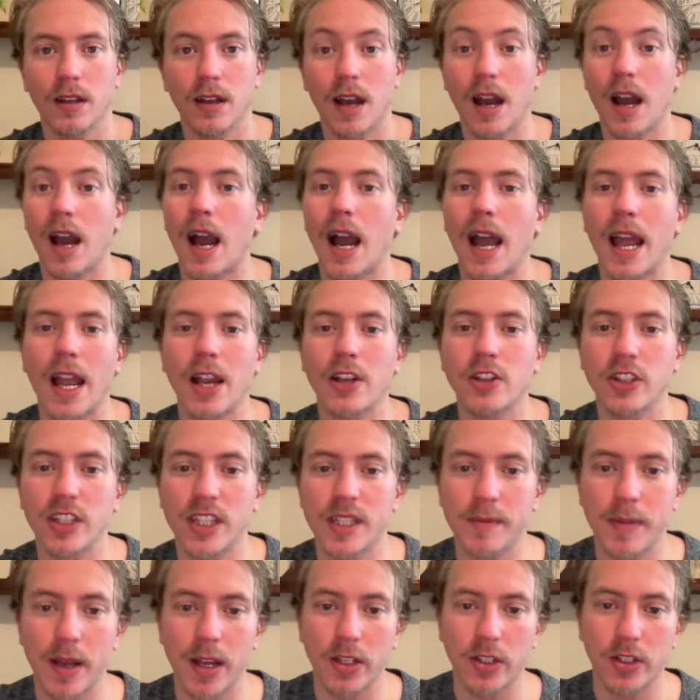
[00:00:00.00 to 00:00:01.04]
I actually
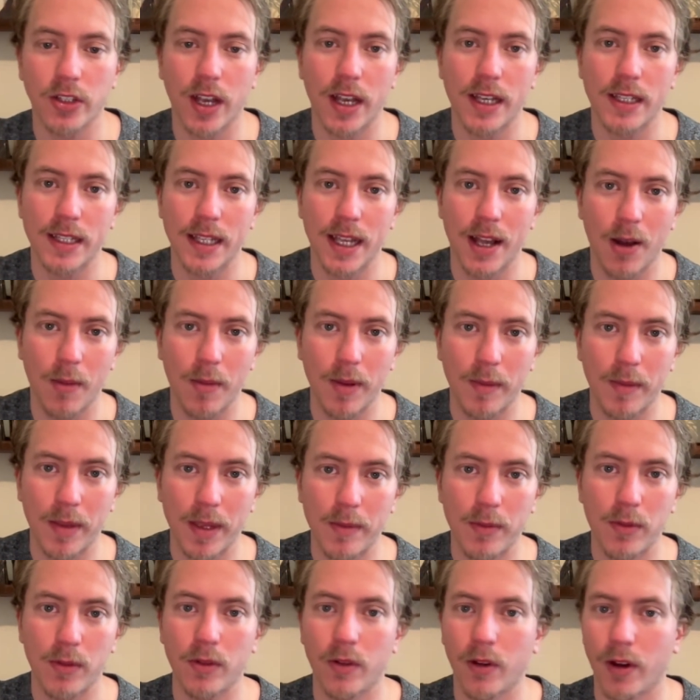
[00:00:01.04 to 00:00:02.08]
specialize in helping
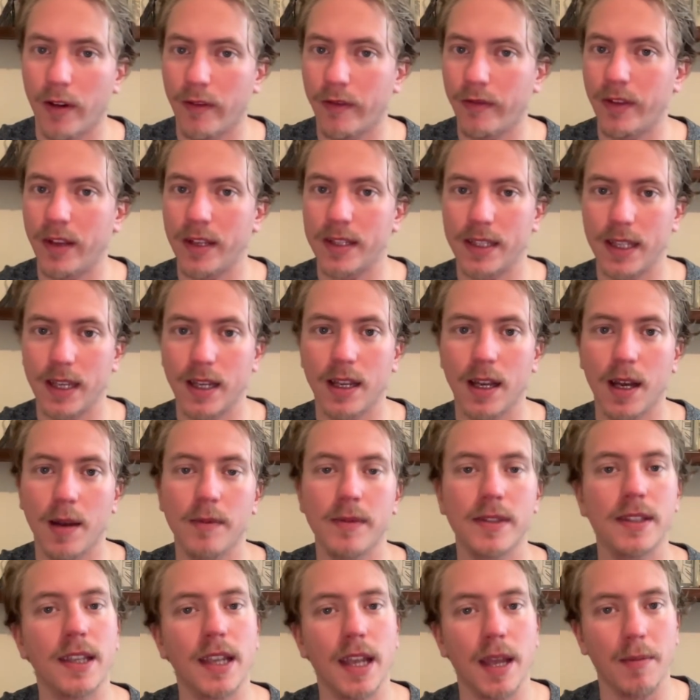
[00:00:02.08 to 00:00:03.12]
people who are on fixed
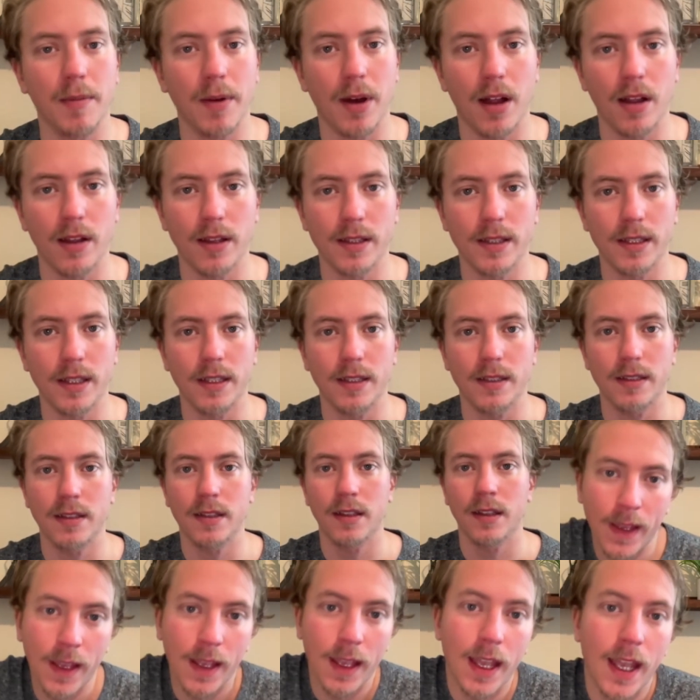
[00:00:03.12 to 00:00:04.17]
incomes get policies.
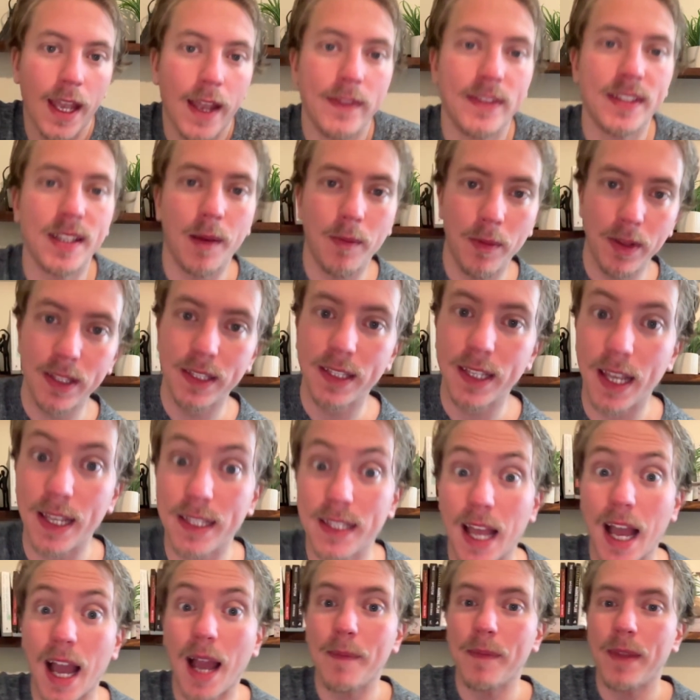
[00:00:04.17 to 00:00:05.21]
If someone
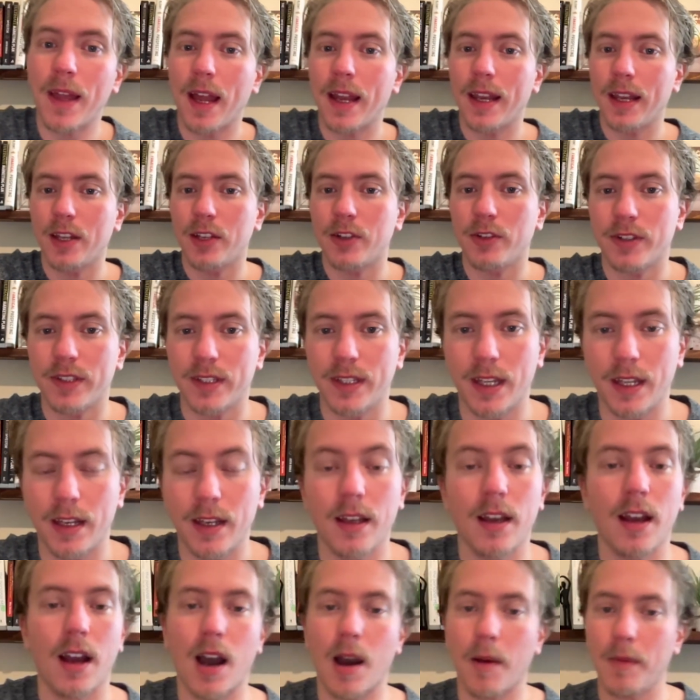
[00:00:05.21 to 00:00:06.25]
says, I'm not interested,
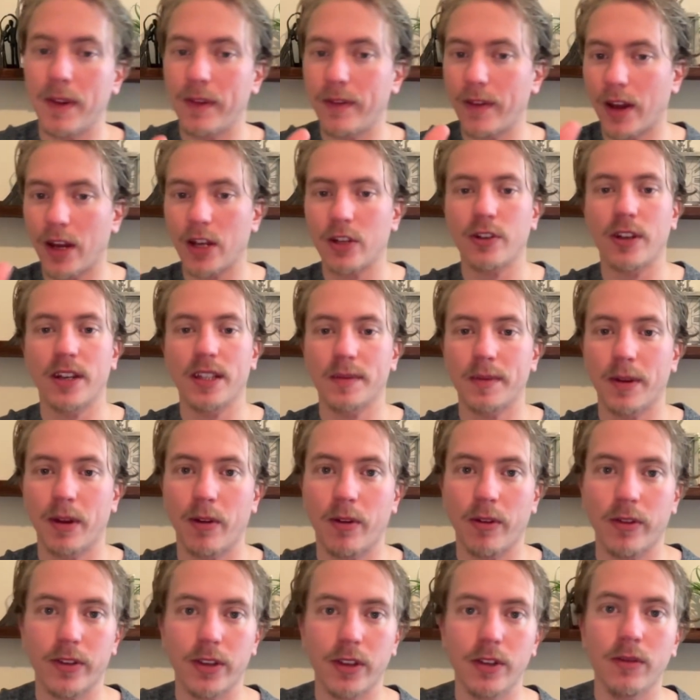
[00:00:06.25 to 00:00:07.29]
I'll be very
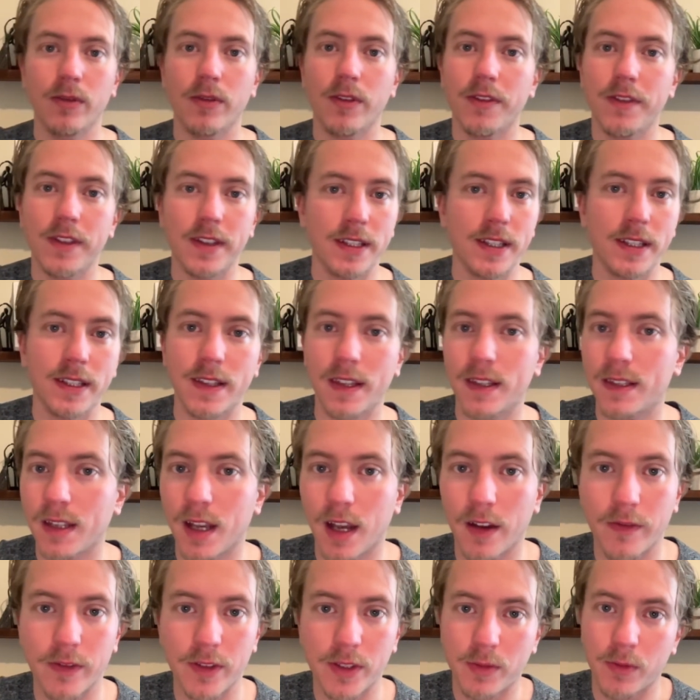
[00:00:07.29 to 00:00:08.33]
transparent with you. This is the
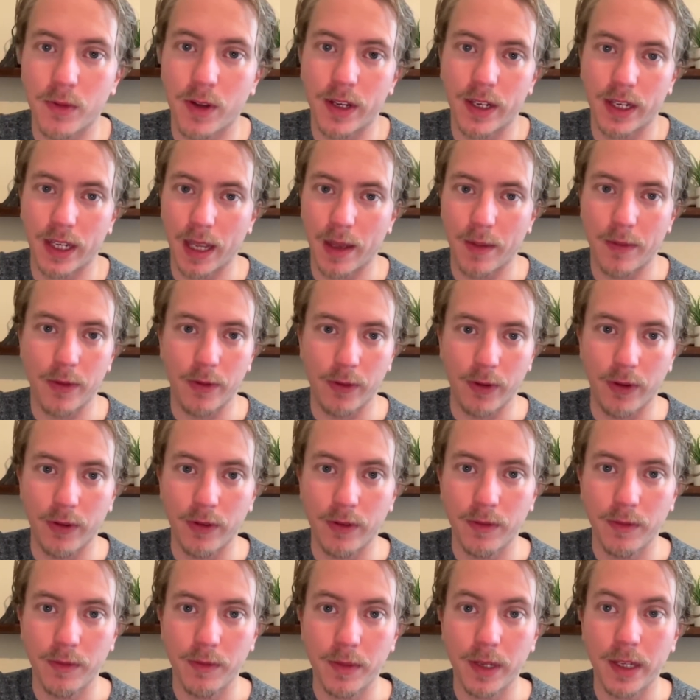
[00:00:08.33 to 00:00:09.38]
toughest one to get
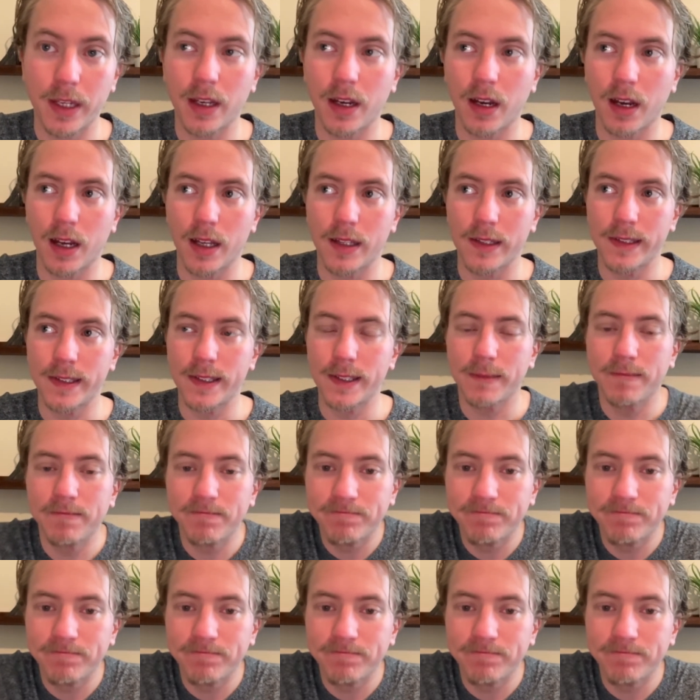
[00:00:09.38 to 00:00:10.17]
through because